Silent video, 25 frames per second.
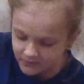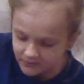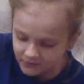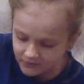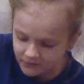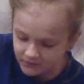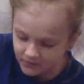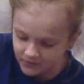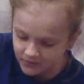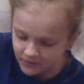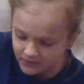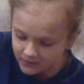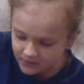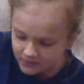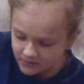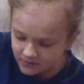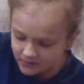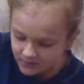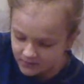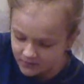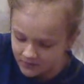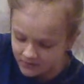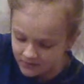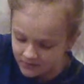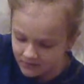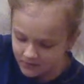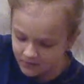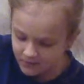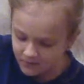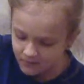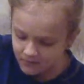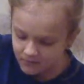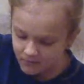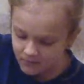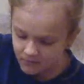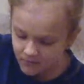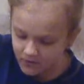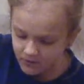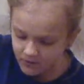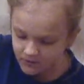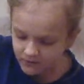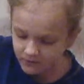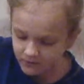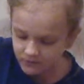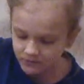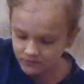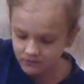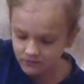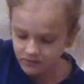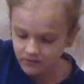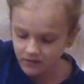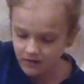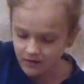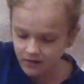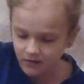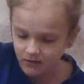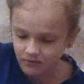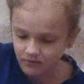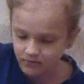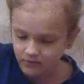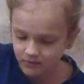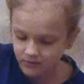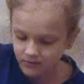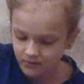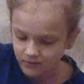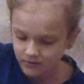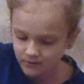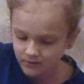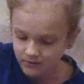just waters down.